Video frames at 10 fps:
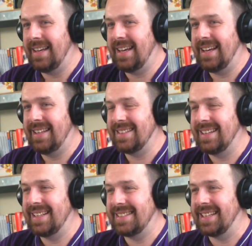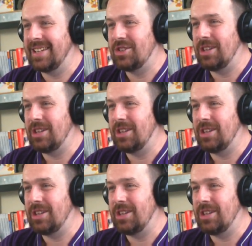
and unless they can